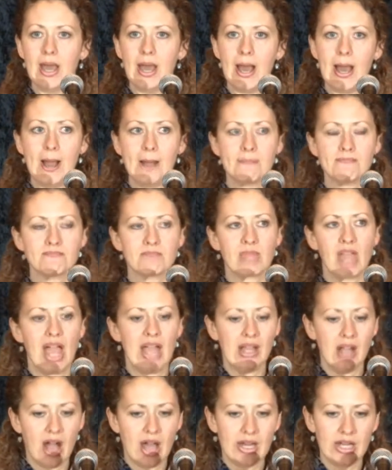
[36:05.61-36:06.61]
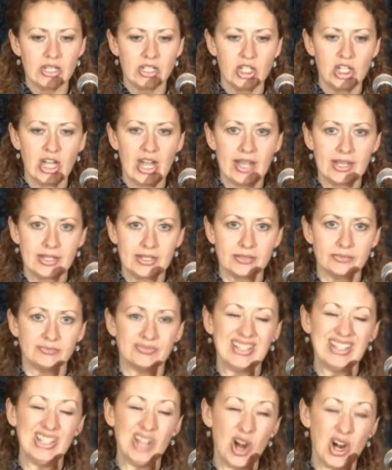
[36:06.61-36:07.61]
Um, I got a check,
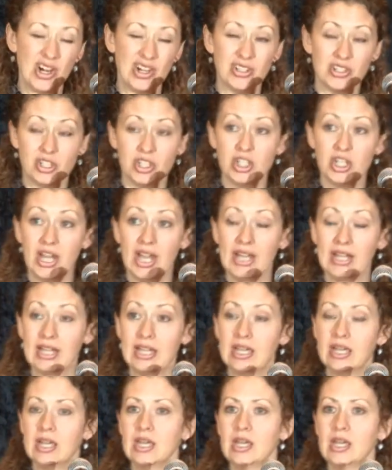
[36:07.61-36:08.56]
a large check,